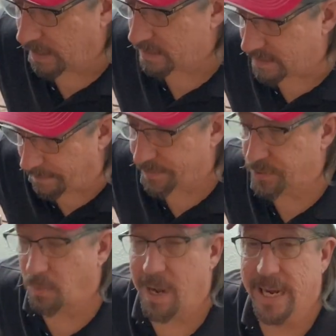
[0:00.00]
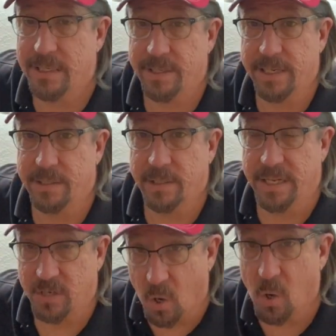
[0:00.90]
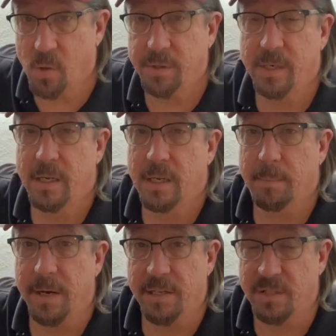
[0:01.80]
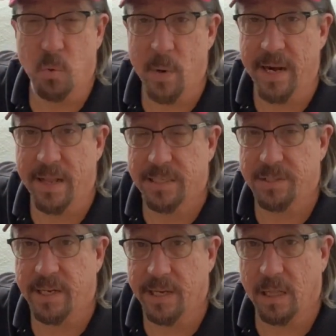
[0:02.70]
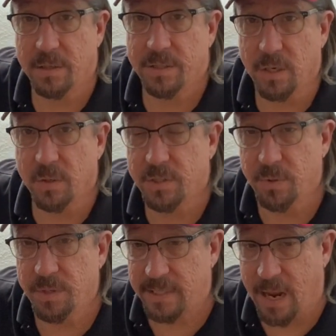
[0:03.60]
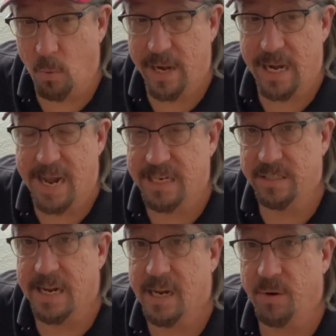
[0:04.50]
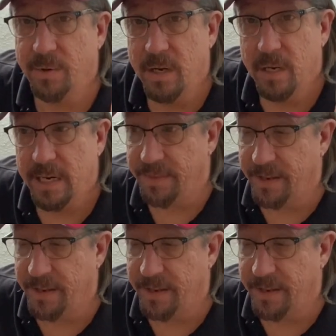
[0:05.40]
Temperature wise, it's cold, but it's the wind that's the killer. So as soon as that wind dies down in the